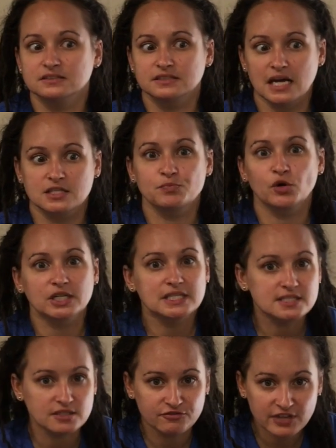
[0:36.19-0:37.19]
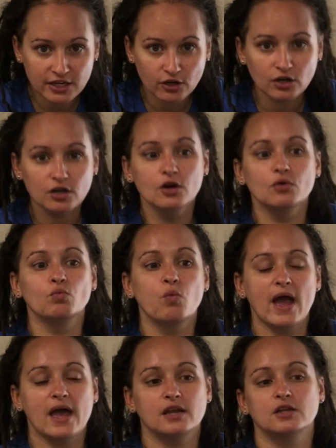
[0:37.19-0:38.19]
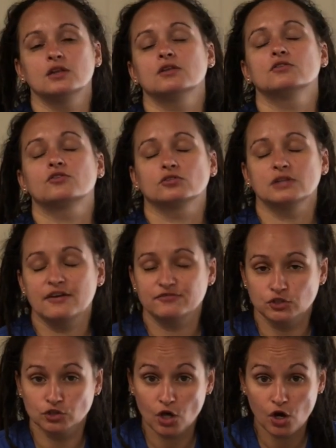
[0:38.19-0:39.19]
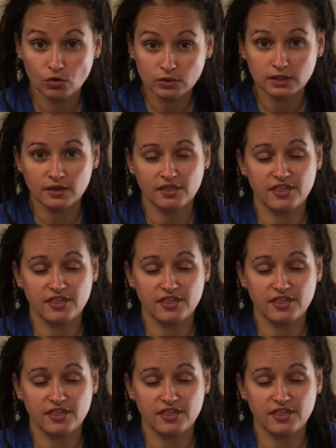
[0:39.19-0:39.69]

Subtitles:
that's pretty severe. When they're left alone,